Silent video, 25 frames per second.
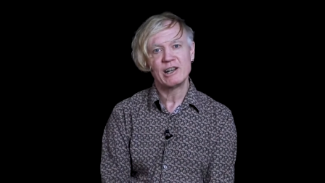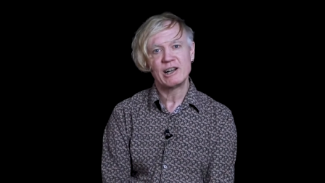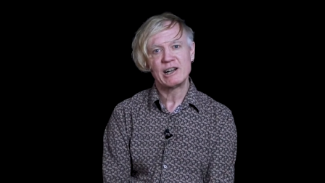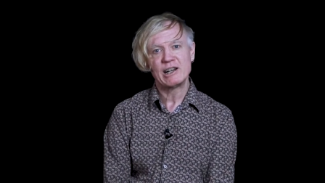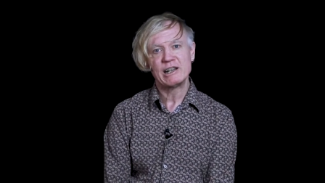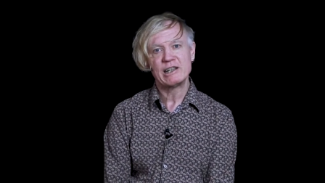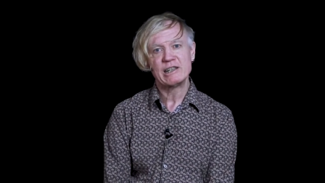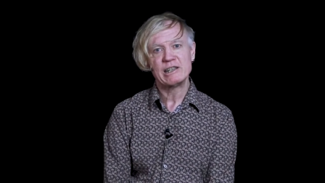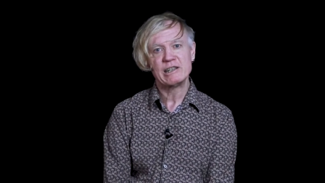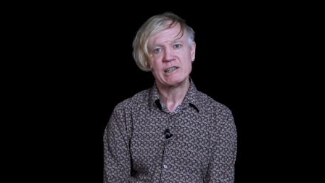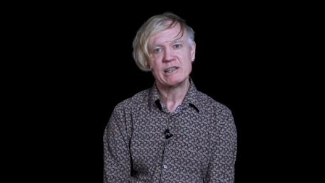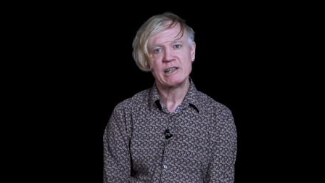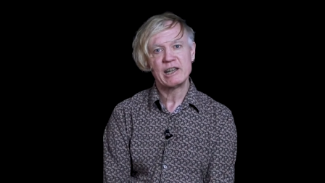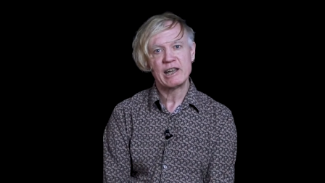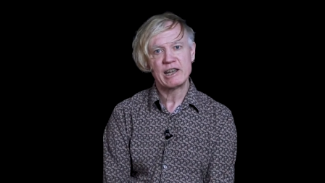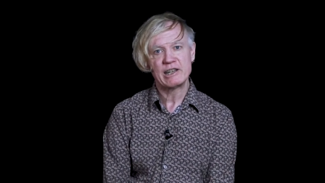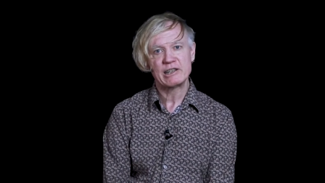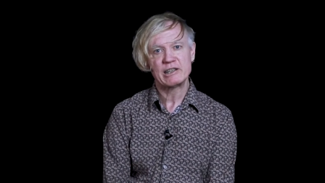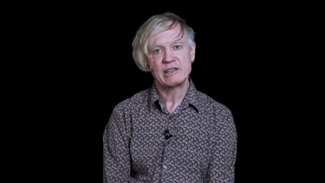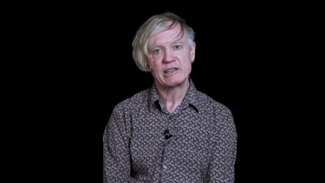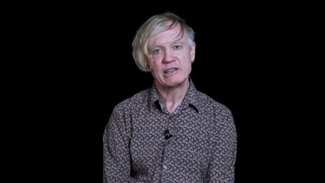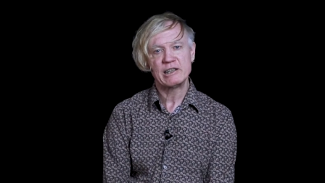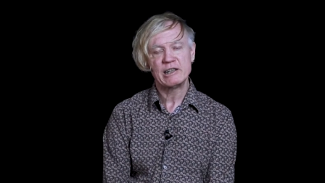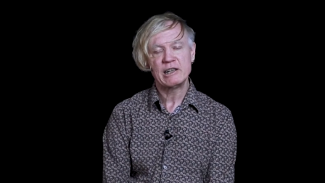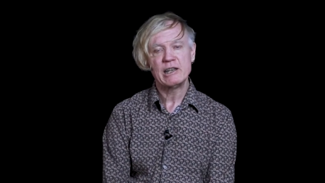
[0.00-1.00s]
I had
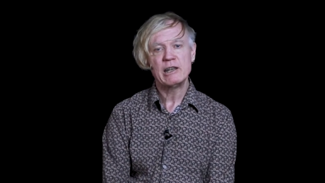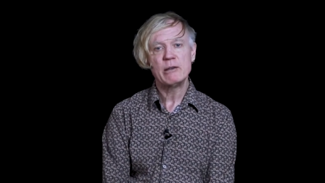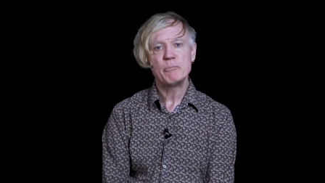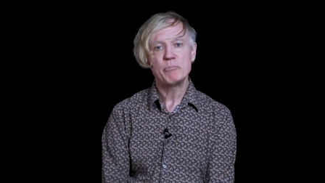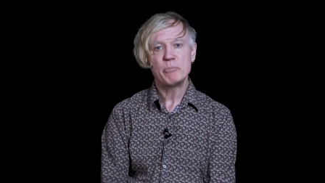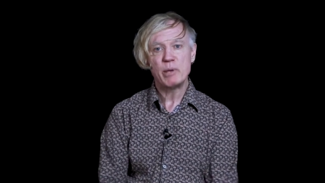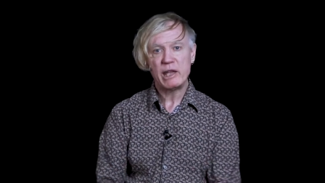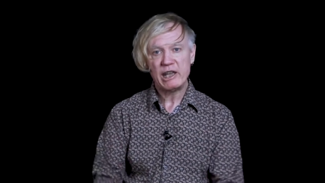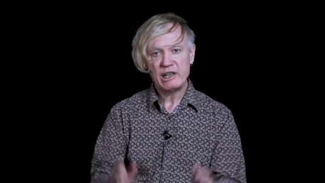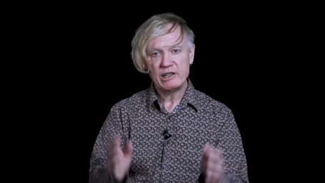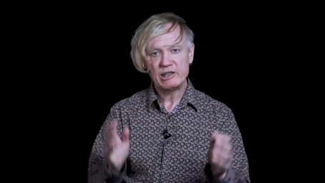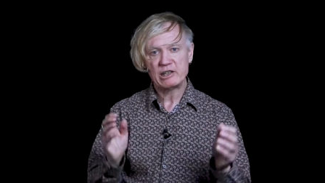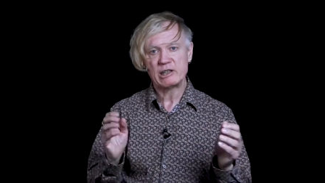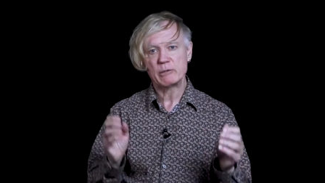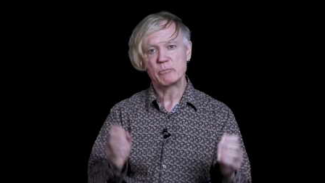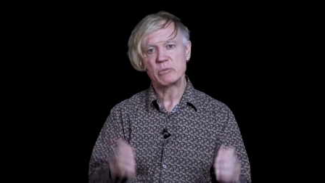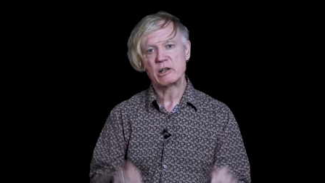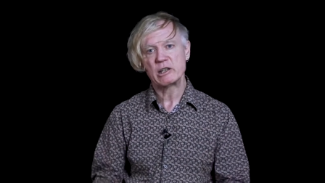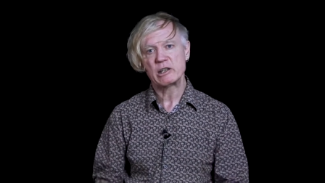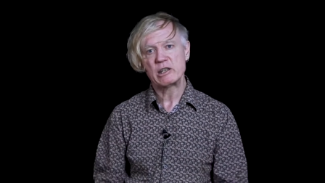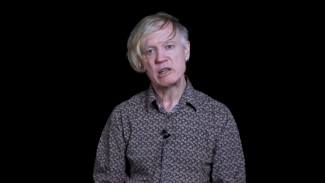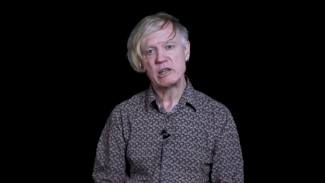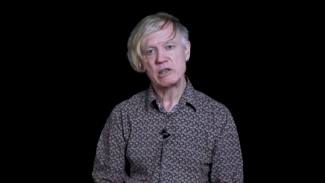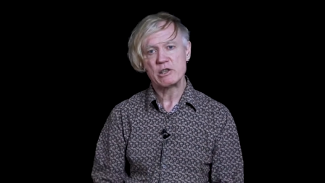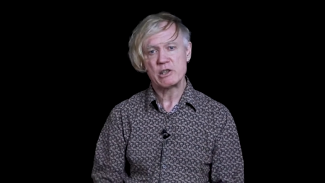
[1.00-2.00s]
a painting
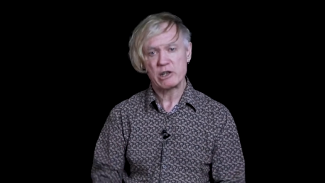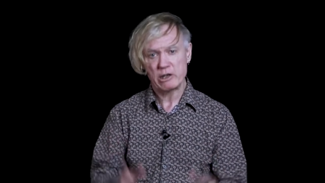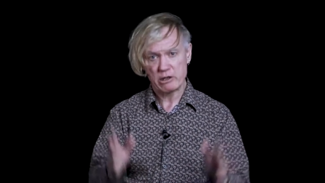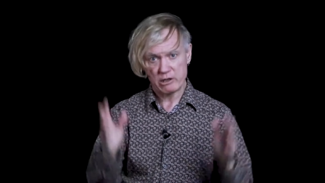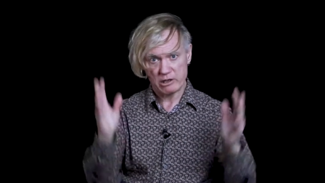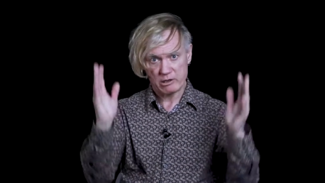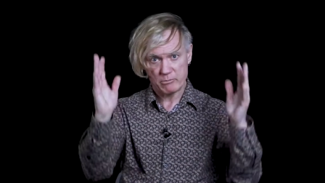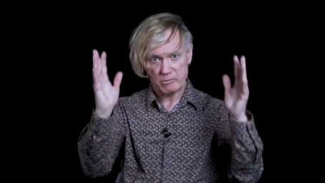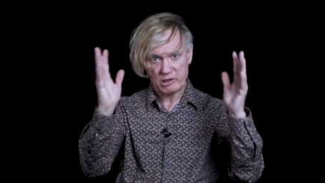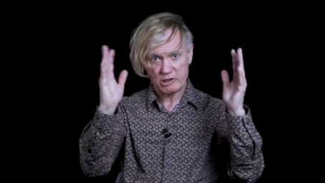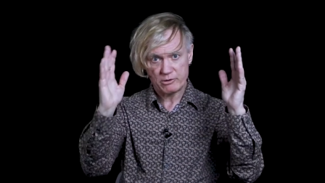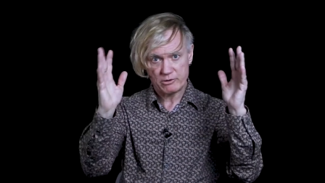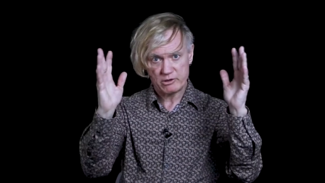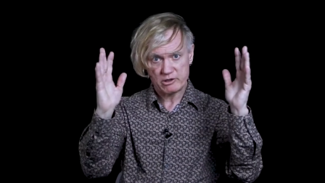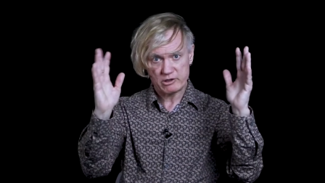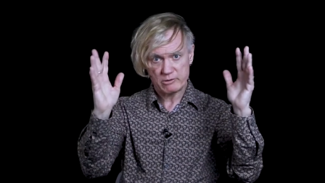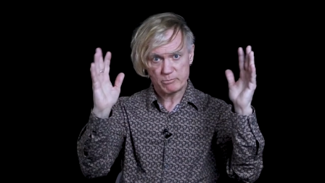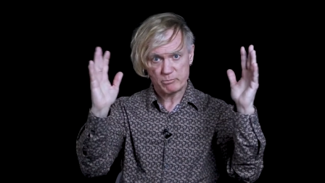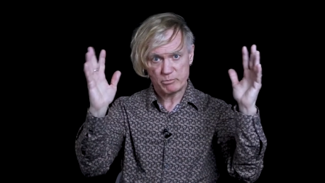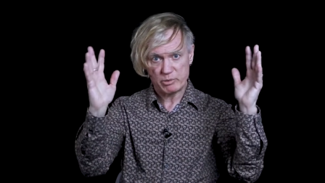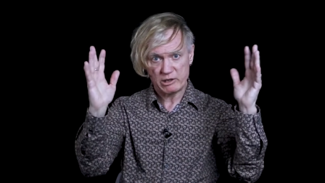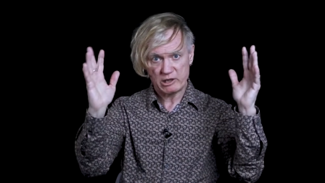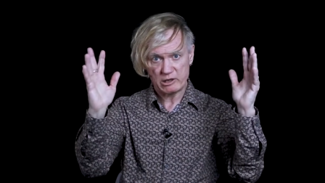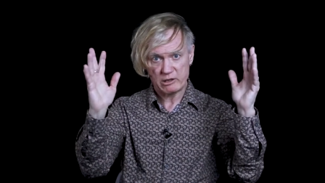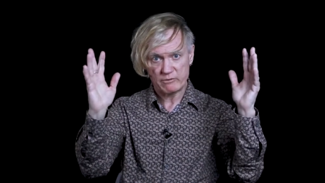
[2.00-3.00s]
by Keith Haring about this
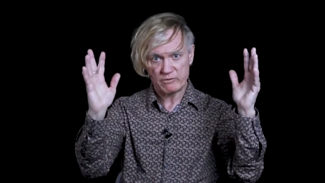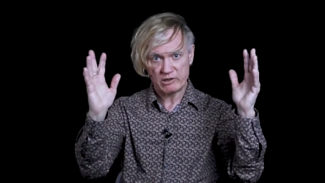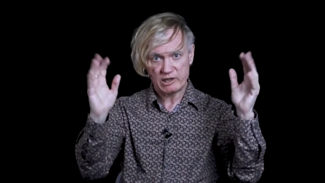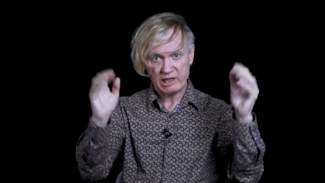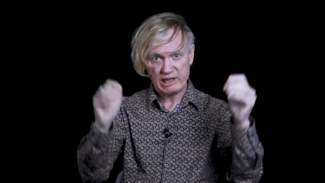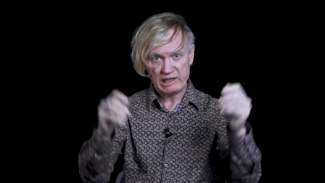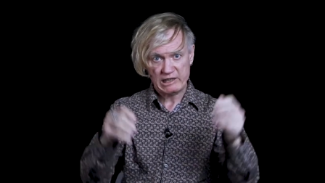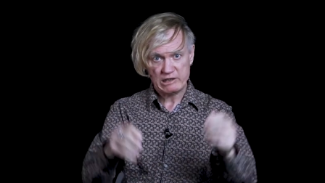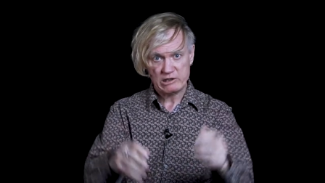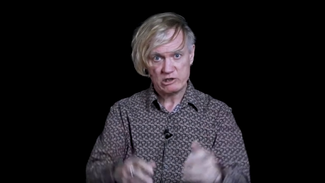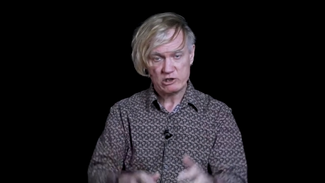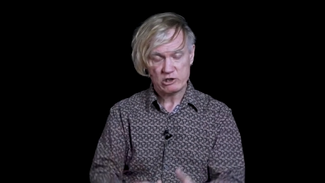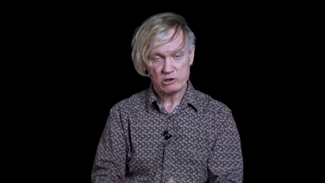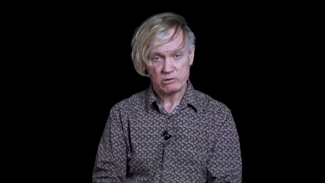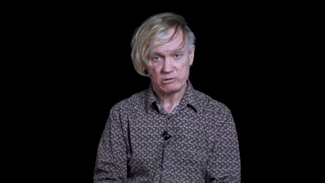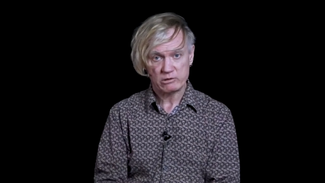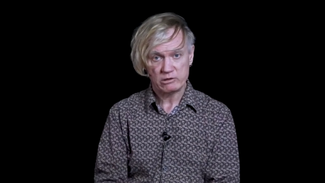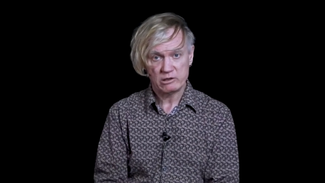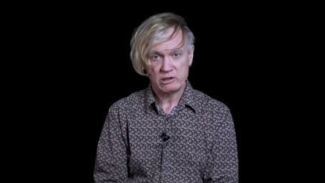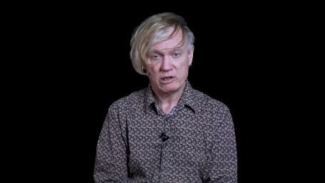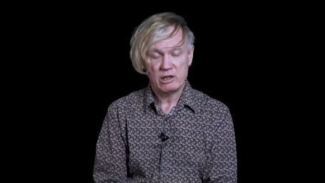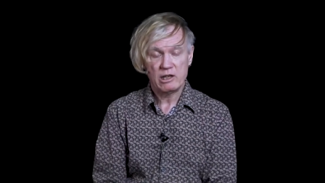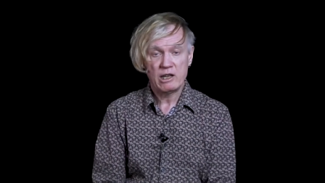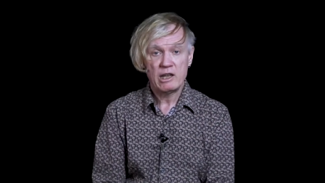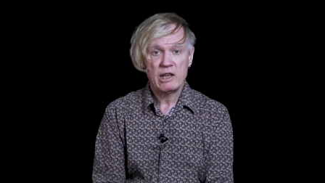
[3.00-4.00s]
big of an
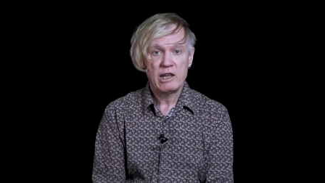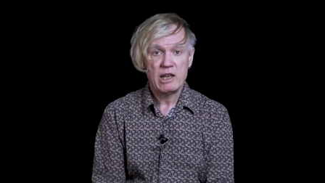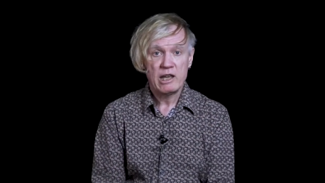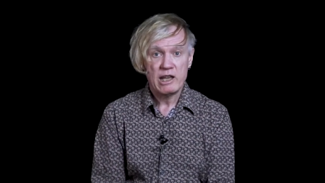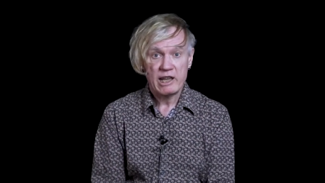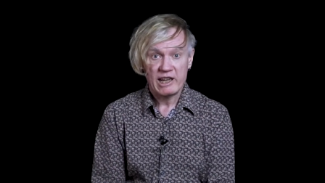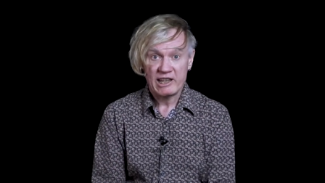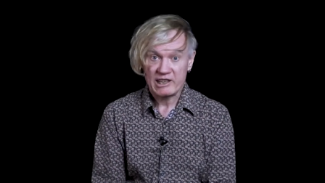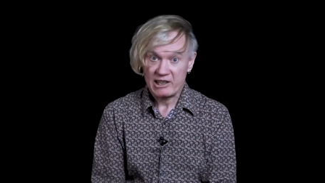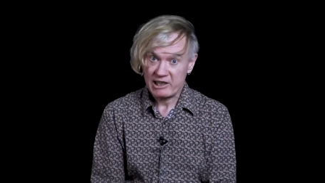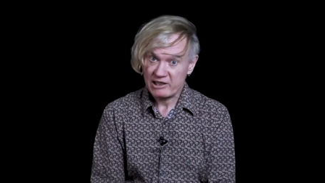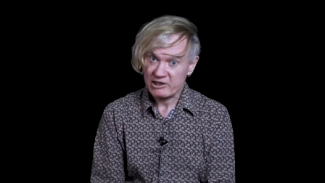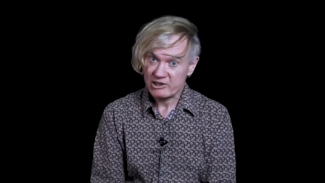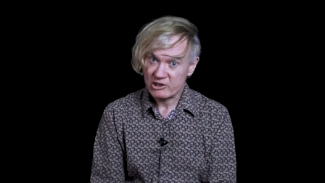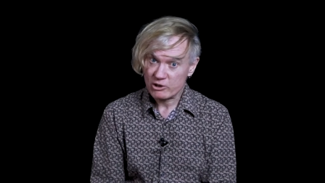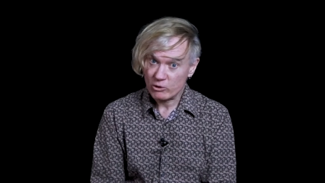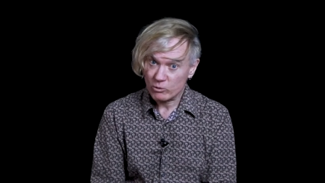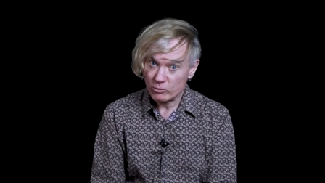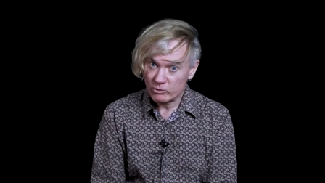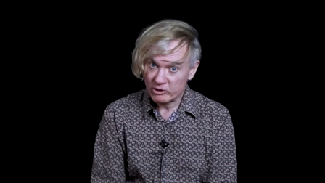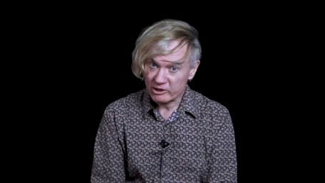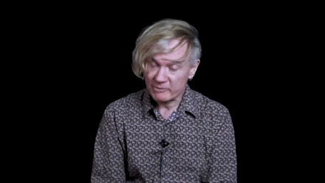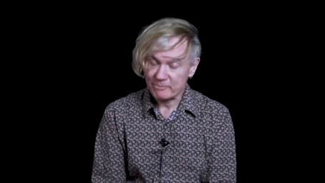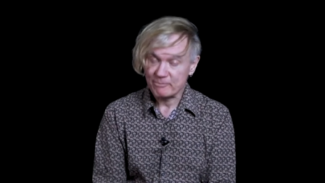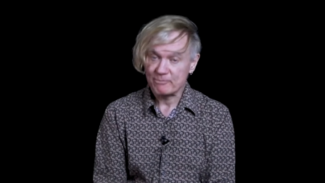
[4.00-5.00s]
angel and I
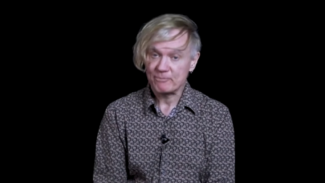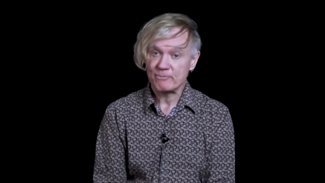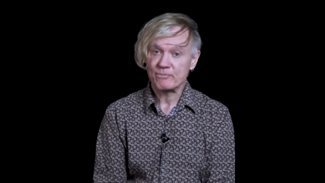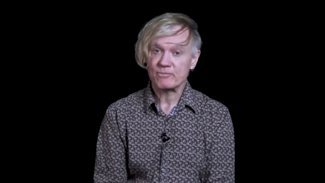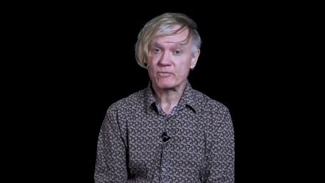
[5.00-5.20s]
sold it.